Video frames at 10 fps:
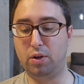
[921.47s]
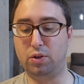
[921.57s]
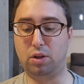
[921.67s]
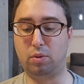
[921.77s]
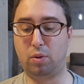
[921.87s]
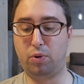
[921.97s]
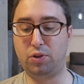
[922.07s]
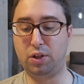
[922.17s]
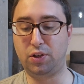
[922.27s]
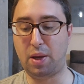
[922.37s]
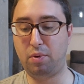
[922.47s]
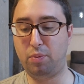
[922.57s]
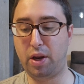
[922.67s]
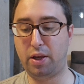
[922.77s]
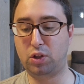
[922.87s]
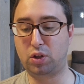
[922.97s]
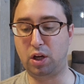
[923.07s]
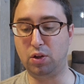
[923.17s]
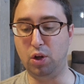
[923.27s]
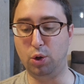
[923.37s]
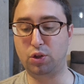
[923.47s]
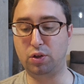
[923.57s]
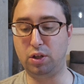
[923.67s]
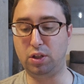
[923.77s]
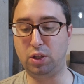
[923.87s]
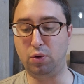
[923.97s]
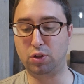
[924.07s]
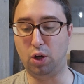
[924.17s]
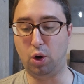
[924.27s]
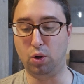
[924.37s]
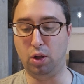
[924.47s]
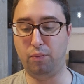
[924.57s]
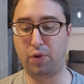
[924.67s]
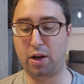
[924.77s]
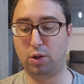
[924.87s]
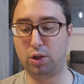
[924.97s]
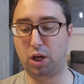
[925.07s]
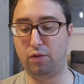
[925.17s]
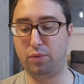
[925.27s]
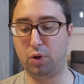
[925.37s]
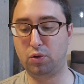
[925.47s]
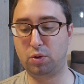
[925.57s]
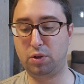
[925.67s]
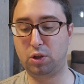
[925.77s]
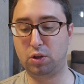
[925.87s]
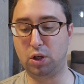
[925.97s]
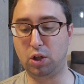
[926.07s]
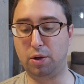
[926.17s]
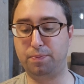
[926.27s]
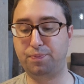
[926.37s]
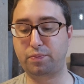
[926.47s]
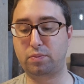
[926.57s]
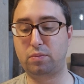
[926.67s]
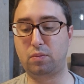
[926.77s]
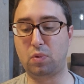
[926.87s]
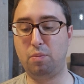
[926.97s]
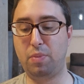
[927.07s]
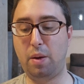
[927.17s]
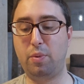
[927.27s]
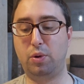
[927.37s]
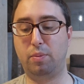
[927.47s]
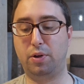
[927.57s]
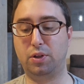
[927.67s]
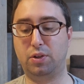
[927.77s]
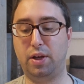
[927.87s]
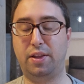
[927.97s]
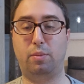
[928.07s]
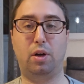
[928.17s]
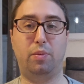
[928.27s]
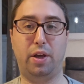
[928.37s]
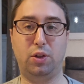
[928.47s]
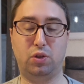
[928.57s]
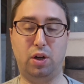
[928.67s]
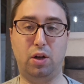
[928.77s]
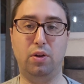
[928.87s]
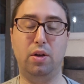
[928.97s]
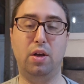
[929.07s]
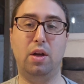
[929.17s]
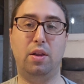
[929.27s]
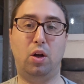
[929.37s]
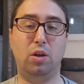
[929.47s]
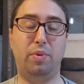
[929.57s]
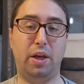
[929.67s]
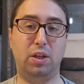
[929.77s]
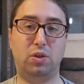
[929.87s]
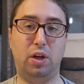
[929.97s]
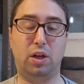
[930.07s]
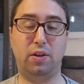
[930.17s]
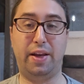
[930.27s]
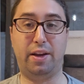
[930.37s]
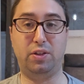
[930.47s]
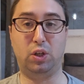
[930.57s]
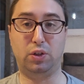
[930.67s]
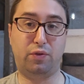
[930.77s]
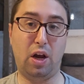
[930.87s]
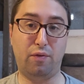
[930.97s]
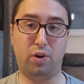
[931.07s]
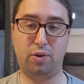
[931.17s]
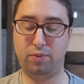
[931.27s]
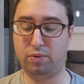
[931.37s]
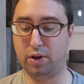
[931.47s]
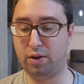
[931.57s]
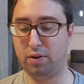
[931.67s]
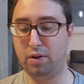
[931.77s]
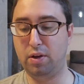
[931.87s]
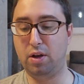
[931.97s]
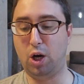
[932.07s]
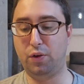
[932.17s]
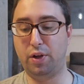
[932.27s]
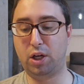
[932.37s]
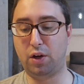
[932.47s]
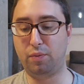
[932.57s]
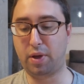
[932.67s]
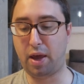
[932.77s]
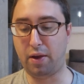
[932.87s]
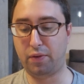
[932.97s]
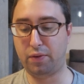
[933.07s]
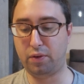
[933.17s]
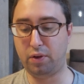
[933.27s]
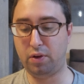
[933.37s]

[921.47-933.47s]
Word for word: So the Gemara persists. Ema b'nei Yisrael nozrin naziris olam. They know the covenant nozrin naziris olam. Maybe what the pasuk is saying, that b'nei Yisrael, only b'nei Yisrael can take a naziris forever, right? Oh, the covenant can't.